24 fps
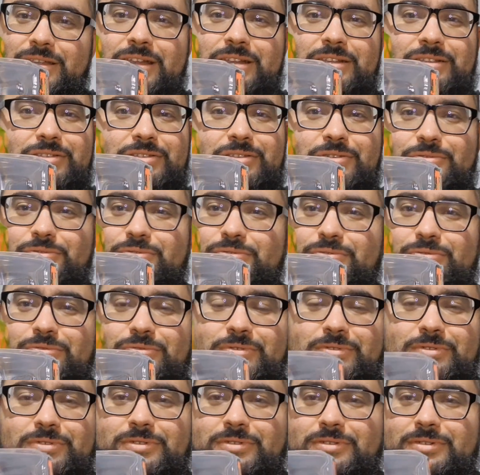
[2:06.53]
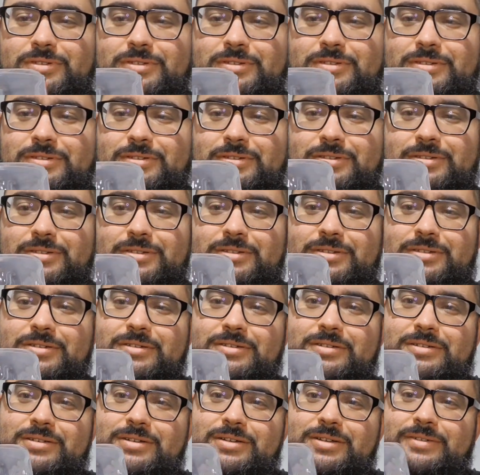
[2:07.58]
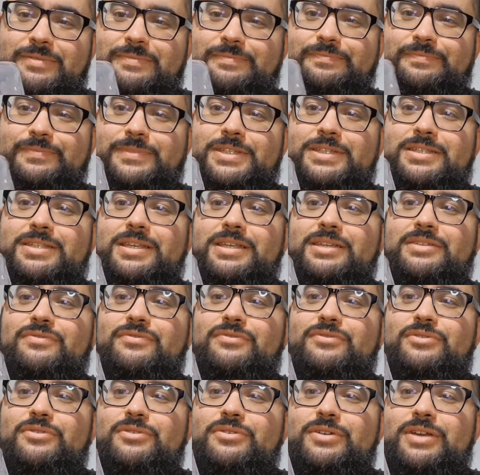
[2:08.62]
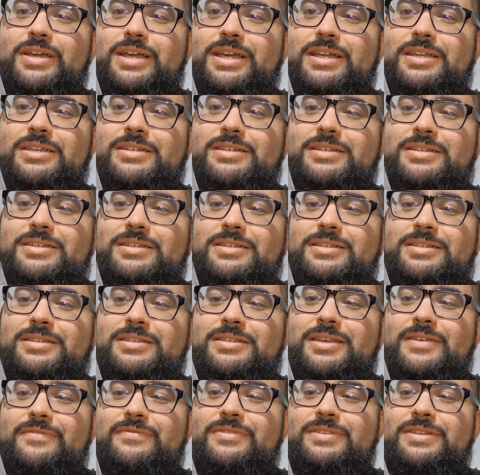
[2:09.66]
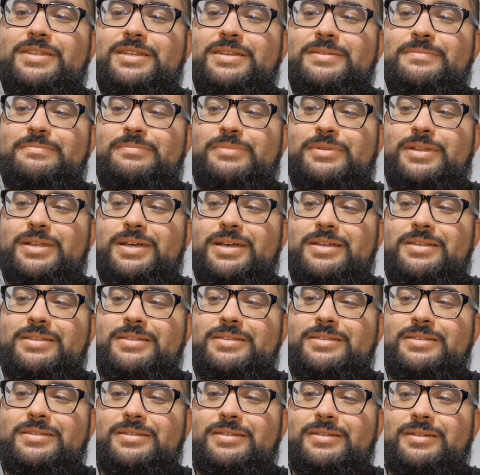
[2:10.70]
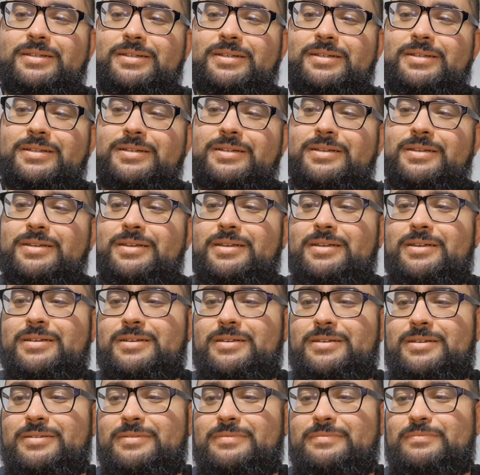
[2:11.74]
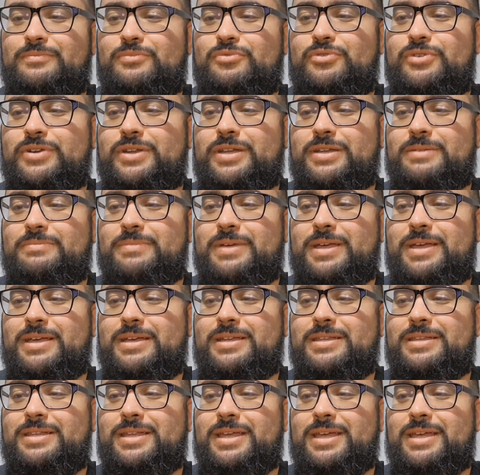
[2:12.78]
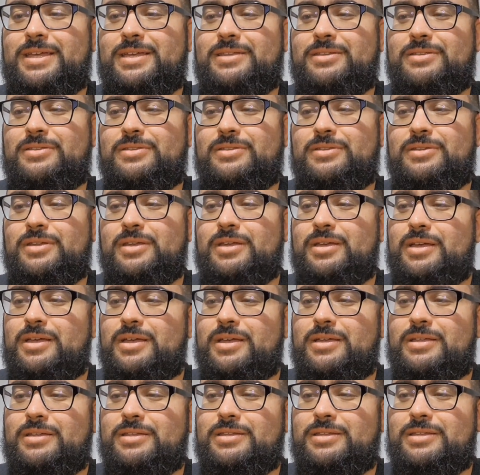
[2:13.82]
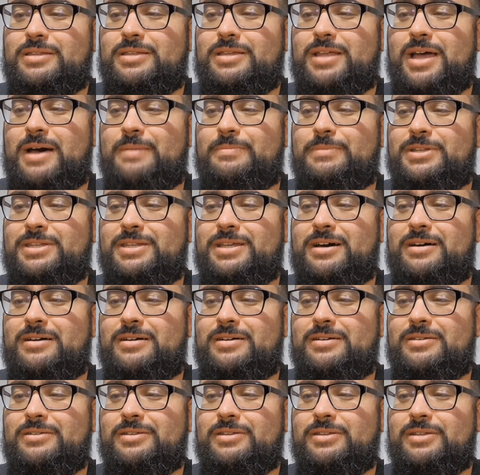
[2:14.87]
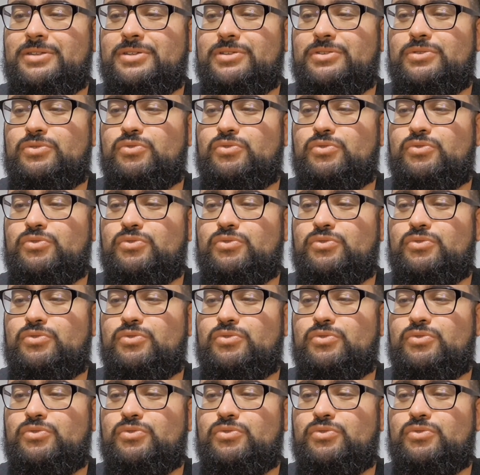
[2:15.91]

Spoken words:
That is so cool. All right. It says for ages 17 plus. Warning may contain traumatons,